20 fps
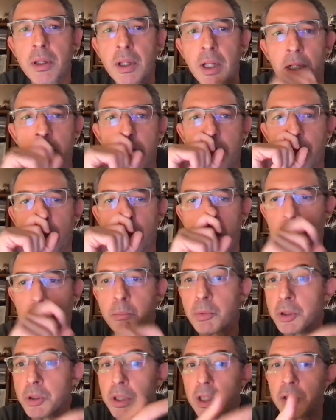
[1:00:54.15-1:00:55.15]
cultivated
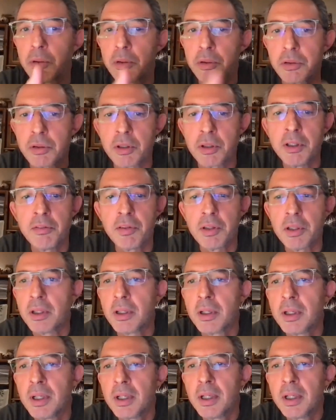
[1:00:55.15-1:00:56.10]
potatoes, or even